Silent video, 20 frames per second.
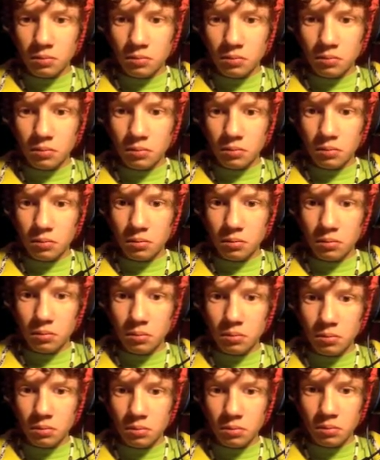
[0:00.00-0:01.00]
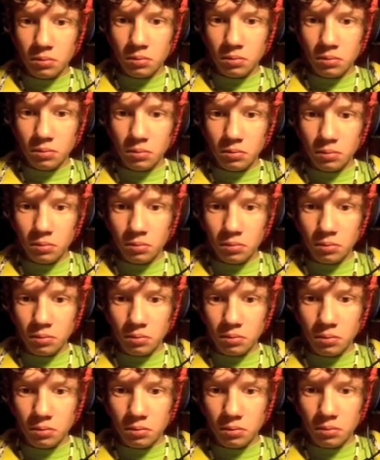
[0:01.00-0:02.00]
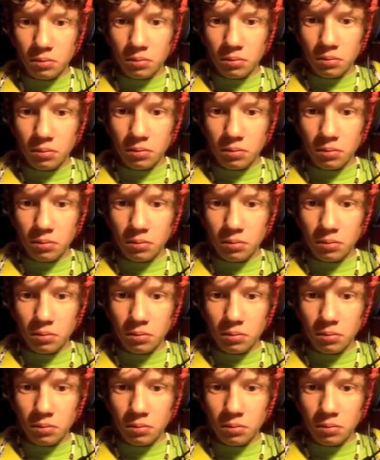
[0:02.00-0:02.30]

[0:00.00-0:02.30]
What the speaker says: No one is speaking in this clip.